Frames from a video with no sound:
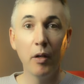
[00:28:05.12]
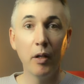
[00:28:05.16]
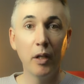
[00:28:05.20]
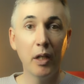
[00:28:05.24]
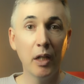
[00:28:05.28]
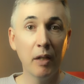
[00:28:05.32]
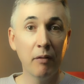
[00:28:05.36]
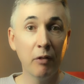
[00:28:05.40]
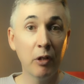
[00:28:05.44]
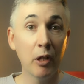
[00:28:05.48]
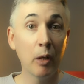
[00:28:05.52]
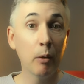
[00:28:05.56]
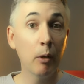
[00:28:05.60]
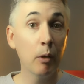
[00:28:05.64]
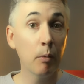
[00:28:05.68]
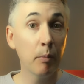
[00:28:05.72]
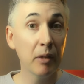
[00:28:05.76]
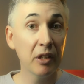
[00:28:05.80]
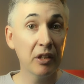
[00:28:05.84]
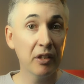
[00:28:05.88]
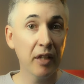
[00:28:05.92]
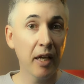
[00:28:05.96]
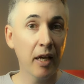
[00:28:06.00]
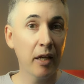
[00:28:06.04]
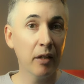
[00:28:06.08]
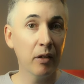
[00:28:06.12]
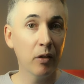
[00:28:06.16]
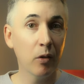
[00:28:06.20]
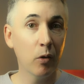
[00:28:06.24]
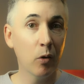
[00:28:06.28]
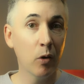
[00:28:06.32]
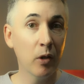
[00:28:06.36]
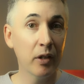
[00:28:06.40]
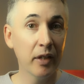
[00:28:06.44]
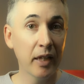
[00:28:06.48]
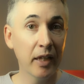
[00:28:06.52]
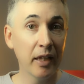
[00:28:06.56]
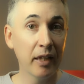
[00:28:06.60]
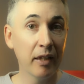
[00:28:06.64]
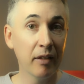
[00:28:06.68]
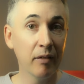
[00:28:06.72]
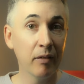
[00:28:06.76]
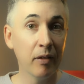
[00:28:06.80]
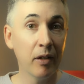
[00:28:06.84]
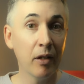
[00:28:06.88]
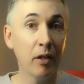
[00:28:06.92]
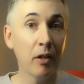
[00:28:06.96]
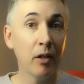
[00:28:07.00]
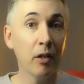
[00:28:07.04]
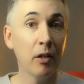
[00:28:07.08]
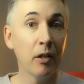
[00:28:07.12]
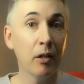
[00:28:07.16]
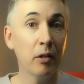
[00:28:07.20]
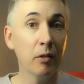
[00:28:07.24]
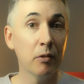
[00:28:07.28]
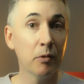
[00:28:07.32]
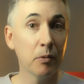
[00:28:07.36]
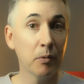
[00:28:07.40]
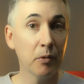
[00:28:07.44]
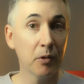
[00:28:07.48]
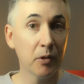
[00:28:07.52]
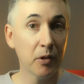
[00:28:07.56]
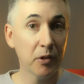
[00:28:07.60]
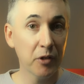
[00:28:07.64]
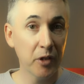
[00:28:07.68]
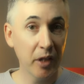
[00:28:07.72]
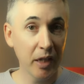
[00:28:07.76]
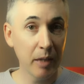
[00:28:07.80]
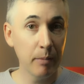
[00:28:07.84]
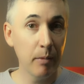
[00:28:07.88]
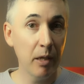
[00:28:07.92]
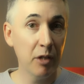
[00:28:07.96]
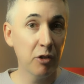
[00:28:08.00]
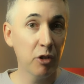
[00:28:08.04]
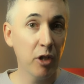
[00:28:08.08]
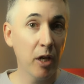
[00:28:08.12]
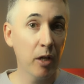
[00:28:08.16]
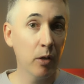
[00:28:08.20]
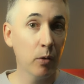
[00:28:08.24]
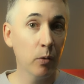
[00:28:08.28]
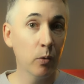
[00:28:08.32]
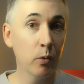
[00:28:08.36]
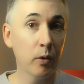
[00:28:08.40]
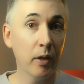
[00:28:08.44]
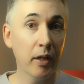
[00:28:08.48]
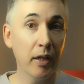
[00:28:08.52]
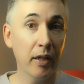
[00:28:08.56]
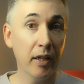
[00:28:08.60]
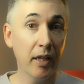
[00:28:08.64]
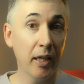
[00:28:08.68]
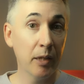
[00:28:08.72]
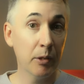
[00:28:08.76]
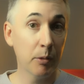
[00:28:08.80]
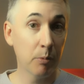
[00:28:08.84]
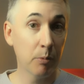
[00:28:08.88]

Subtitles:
If you don't want to miss out on any, check out my channel and